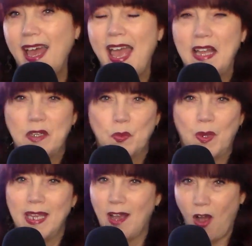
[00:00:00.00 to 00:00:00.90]
And
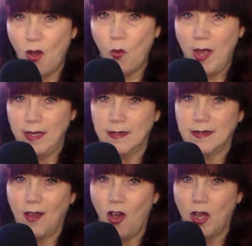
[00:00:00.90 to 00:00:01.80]
we always
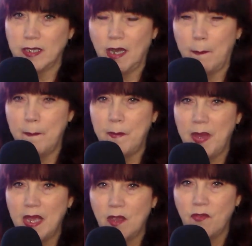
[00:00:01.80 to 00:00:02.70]
got a
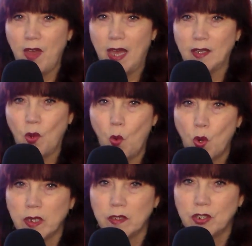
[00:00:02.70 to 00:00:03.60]
big fat
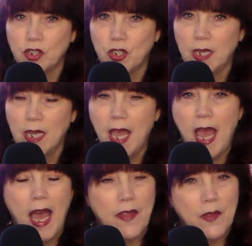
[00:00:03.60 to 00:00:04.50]
orange
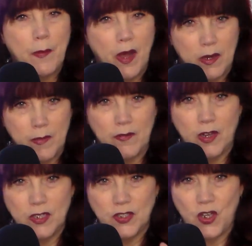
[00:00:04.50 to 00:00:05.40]
at the bottom of
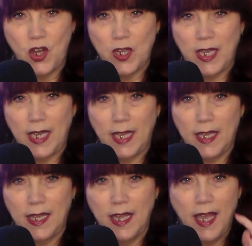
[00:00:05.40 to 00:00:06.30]
our stocking.
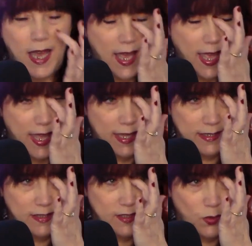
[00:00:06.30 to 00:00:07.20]

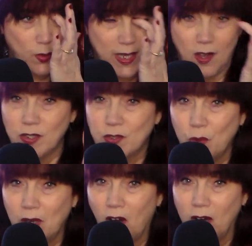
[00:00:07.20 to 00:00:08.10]
And we
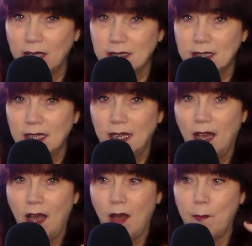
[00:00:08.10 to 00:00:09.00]
also got
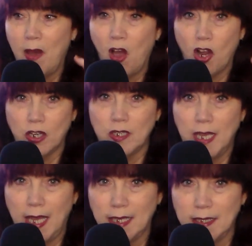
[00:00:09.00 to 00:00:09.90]
hard
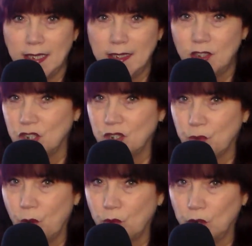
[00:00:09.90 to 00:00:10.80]
candies just
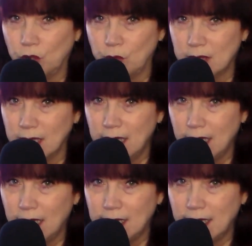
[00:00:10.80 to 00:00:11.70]
thrown
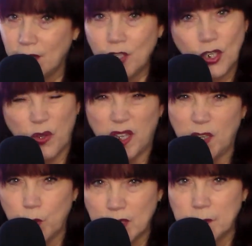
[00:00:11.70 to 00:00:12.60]
loosely in there, like
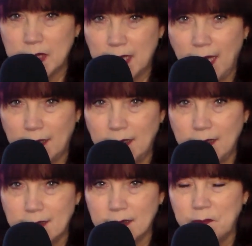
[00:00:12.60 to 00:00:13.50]
Christmas
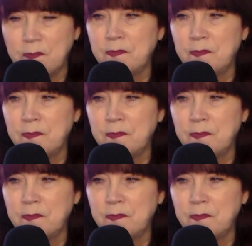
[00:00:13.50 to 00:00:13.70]
candies.